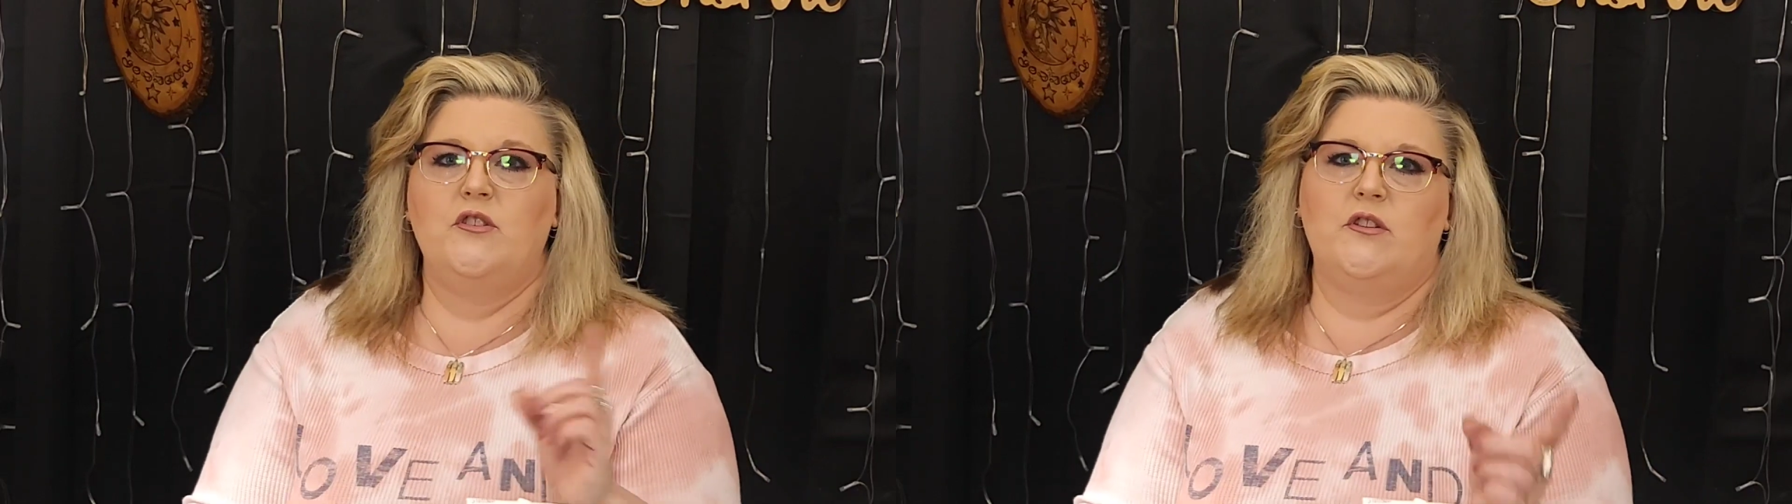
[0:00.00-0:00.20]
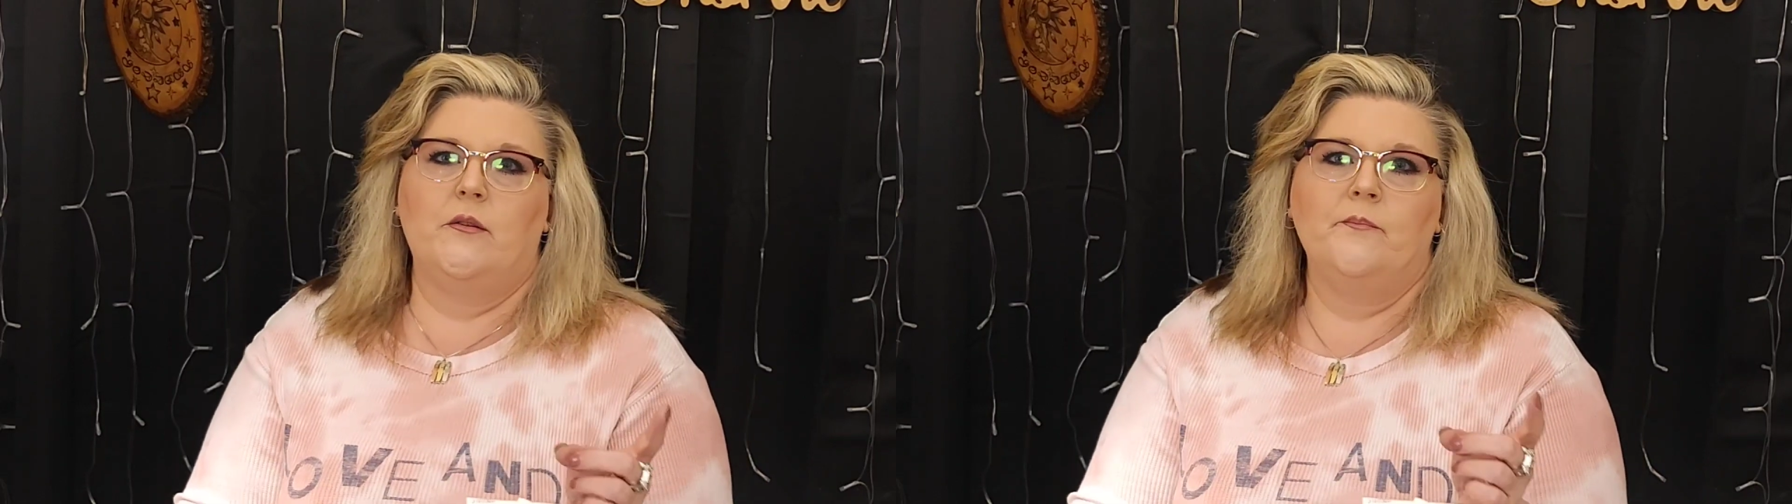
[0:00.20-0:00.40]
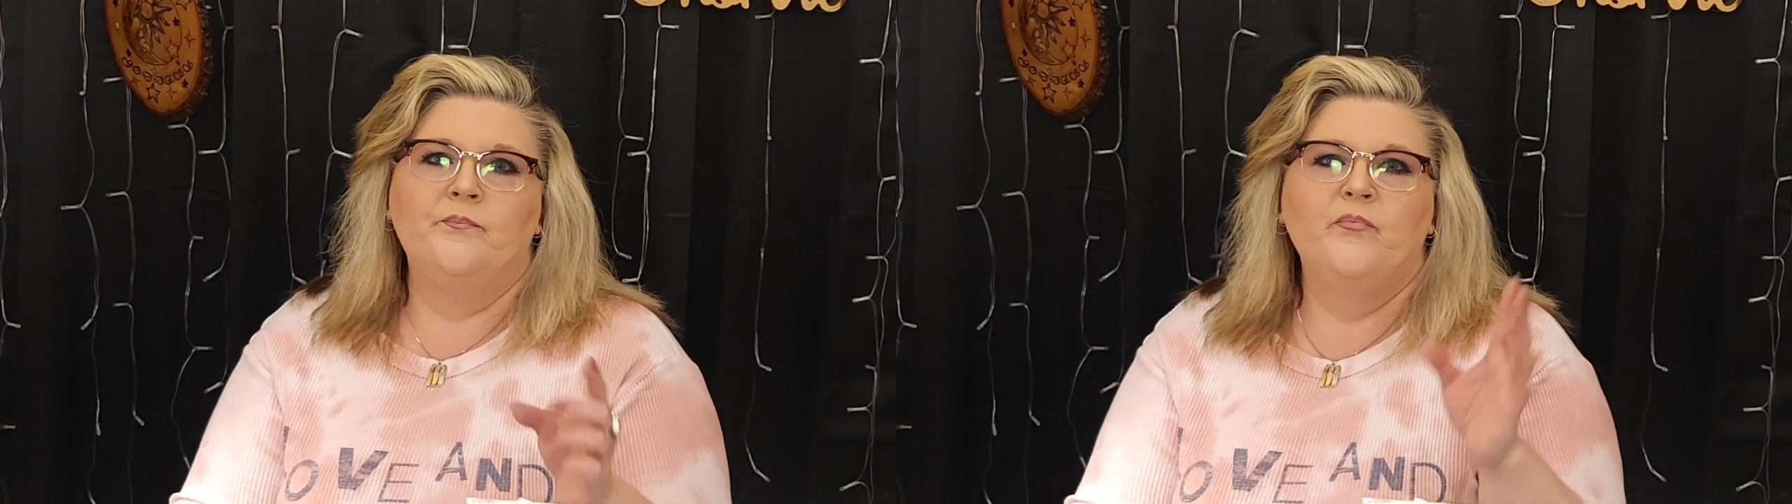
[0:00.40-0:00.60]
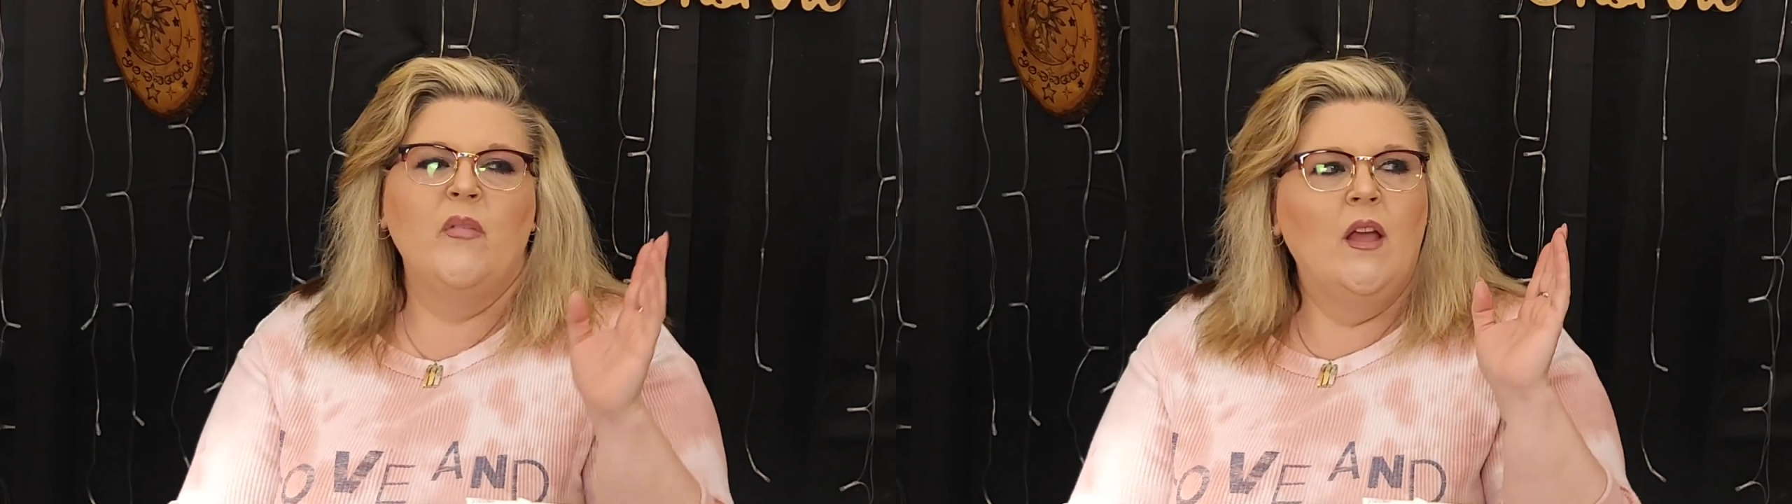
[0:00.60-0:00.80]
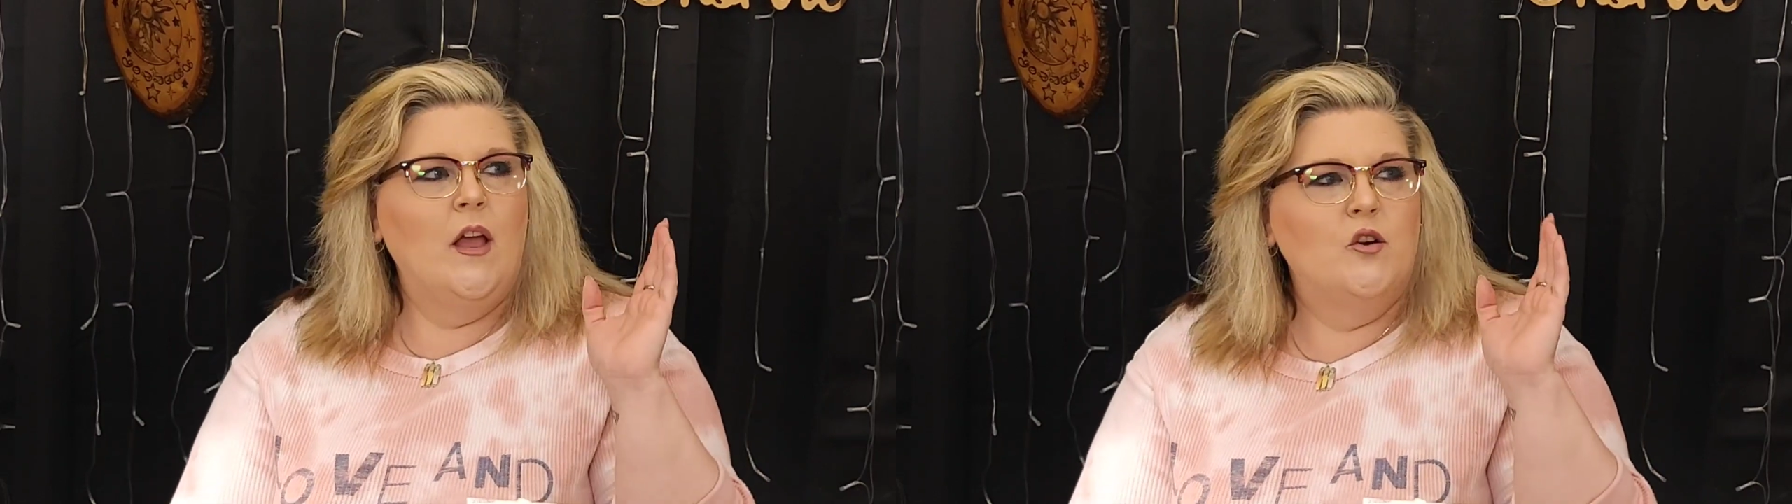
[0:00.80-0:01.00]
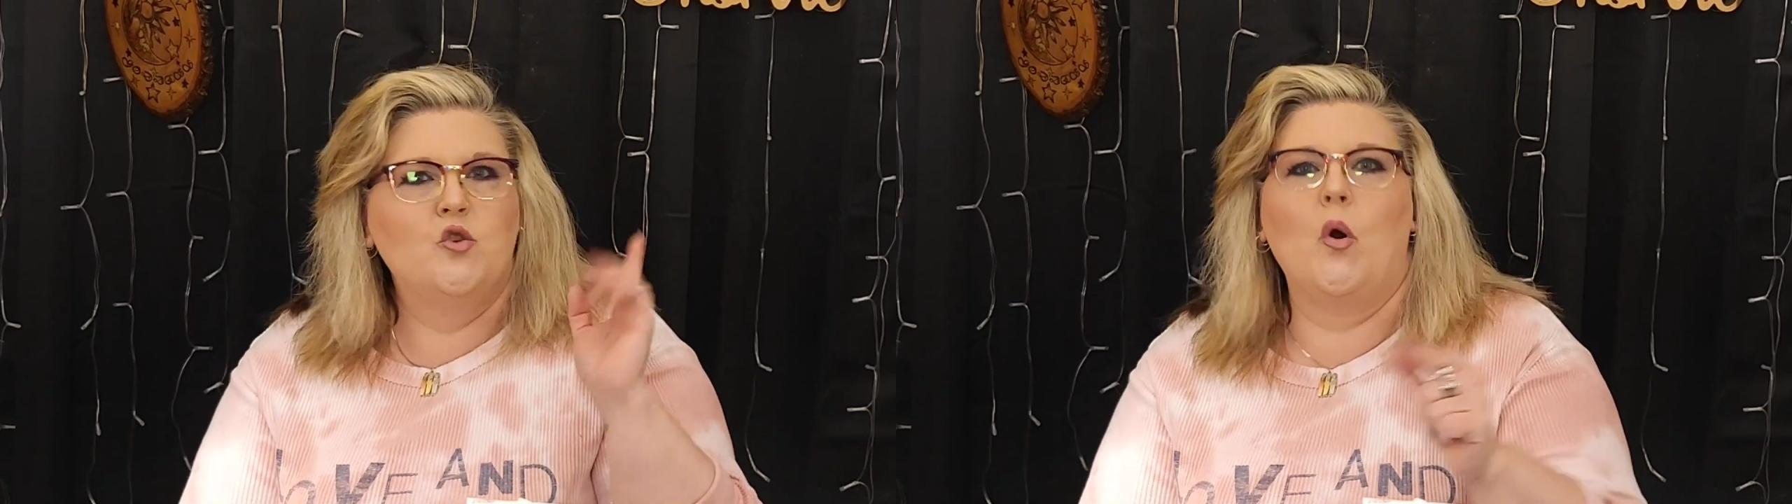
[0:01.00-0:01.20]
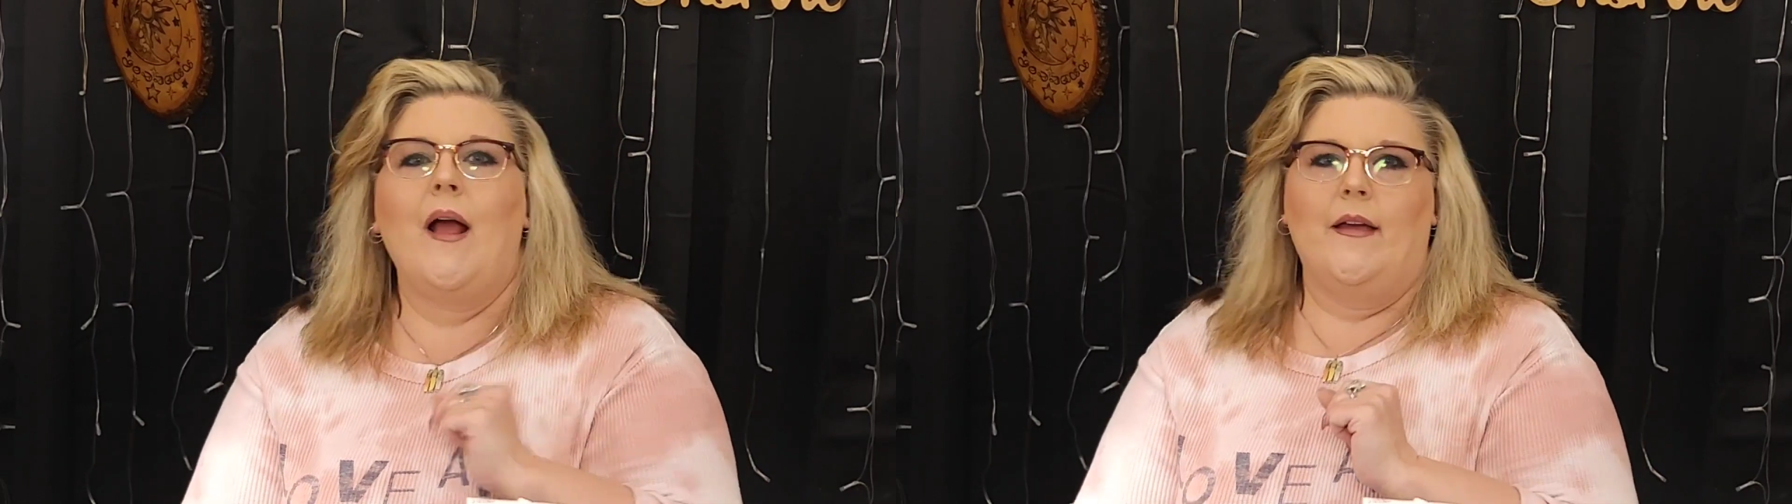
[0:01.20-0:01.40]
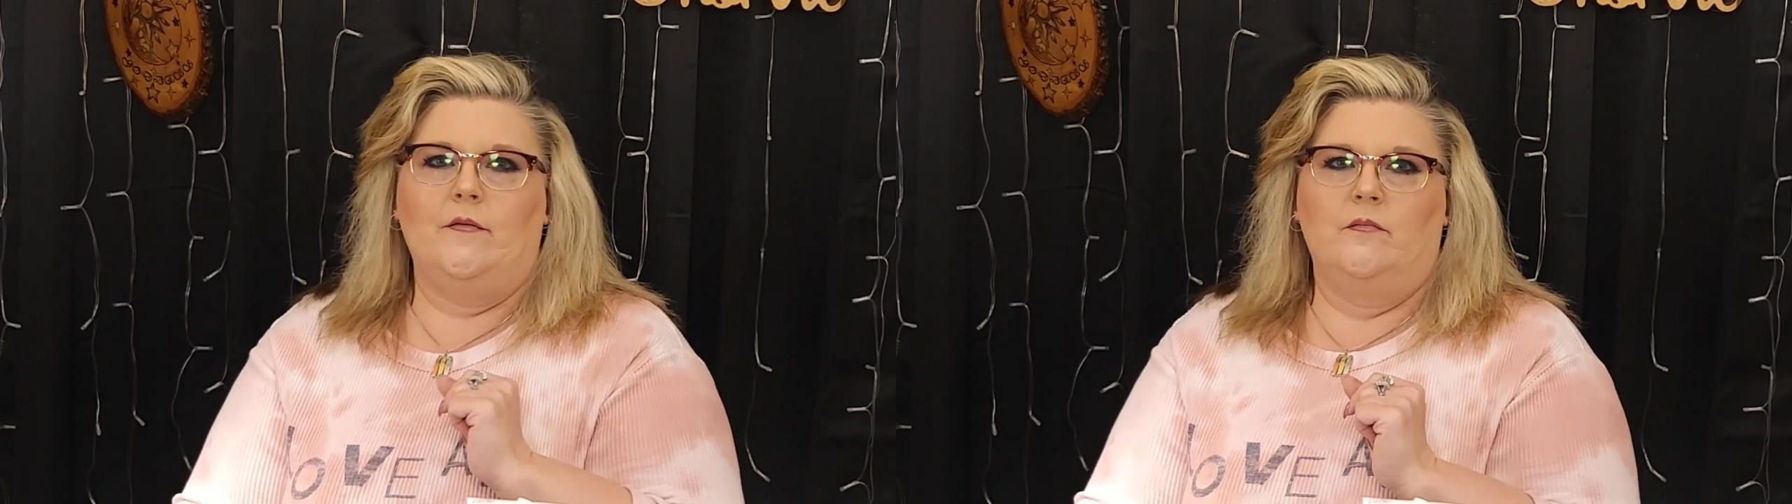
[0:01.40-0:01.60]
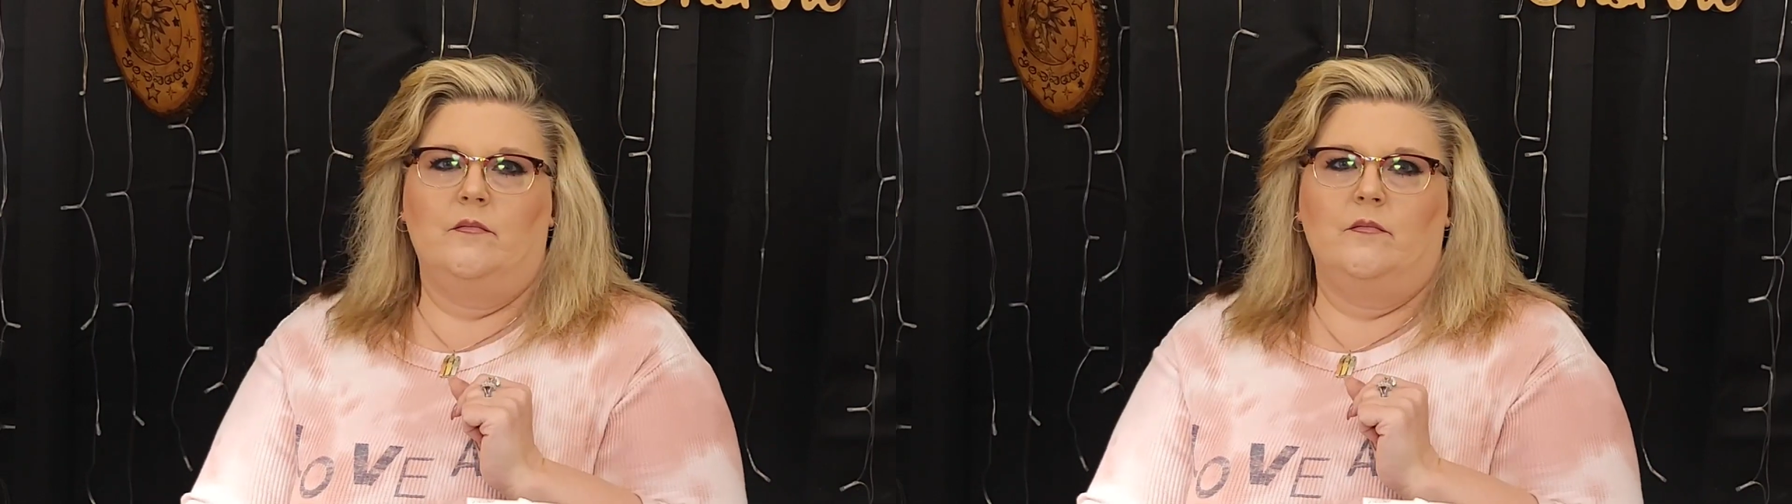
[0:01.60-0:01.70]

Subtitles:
to do. Try it.